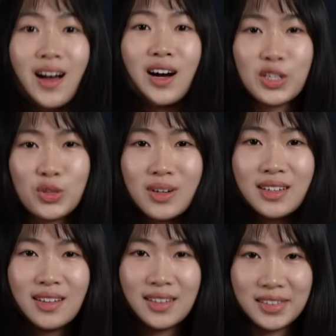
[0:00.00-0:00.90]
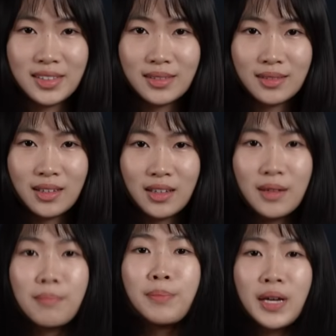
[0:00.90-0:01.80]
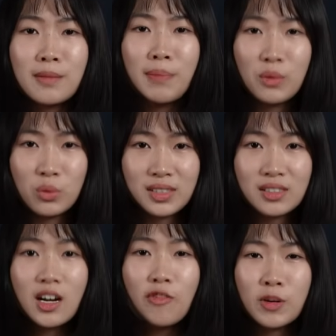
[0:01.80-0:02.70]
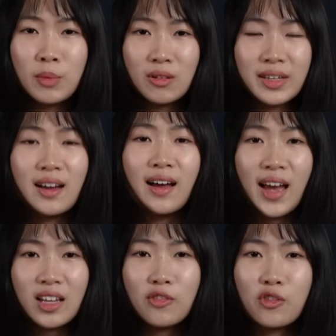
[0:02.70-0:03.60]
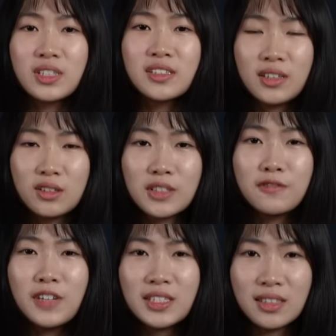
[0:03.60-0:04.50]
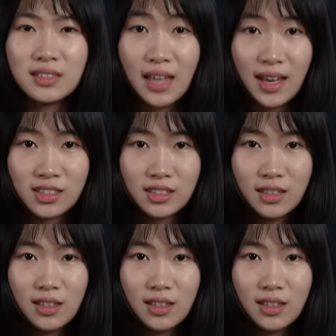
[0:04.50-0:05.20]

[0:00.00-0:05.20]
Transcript: A shortcut is pick a bandwidth comfortably ahead of your signal's fastest edge,